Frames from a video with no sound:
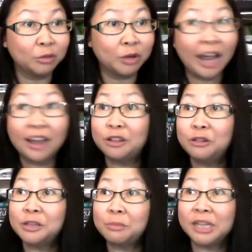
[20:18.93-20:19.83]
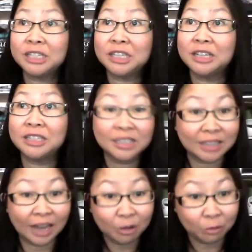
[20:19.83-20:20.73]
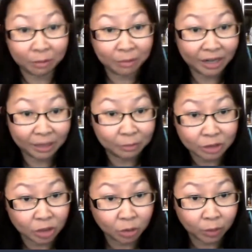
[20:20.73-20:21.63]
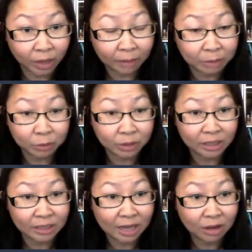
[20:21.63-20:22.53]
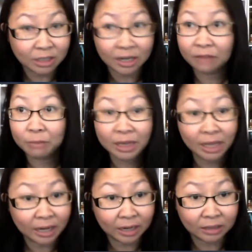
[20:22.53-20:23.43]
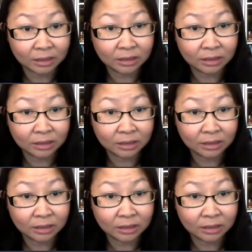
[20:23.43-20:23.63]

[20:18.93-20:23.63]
when I close up my shade just because I don't want my neighbors to know what I'm doing in this house and I have my light on.